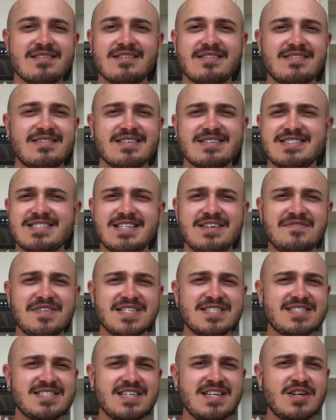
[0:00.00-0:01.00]
the
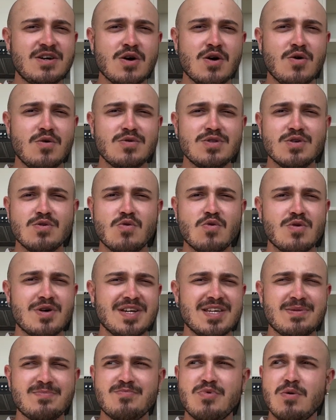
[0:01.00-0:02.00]
CVC code, or
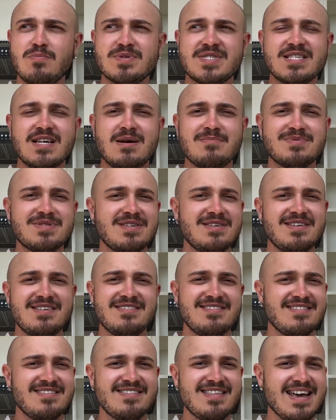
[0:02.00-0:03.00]
it pops up
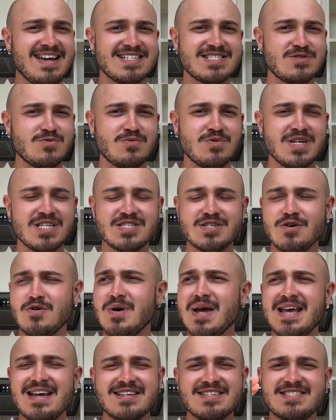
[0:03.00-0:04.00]
in the next
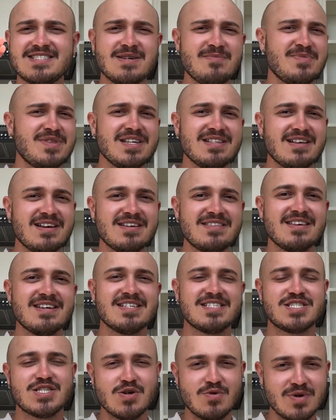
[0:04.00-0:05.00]
window, something like
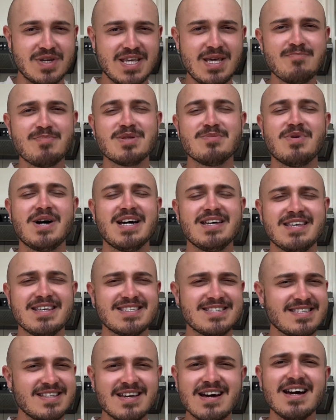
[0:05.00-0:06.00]
this. So keep in mind,
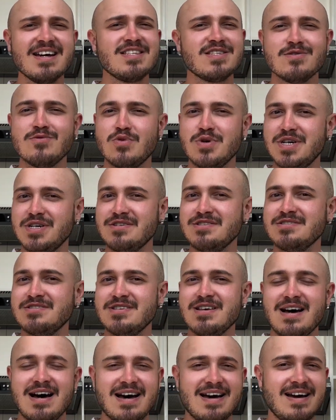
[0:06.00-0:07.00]
it's kind of weird.
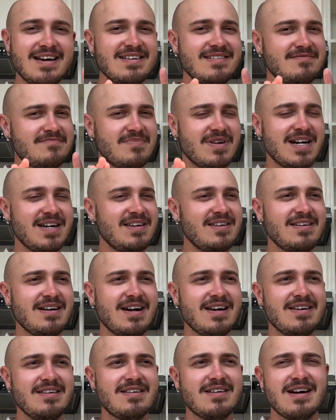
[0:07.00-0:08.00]

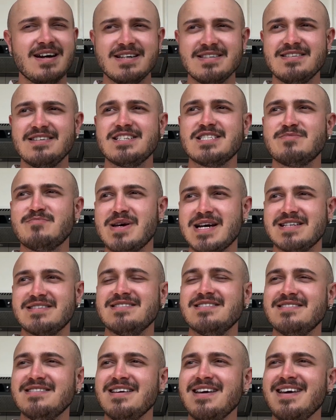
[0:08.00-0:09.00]
I kind of expected,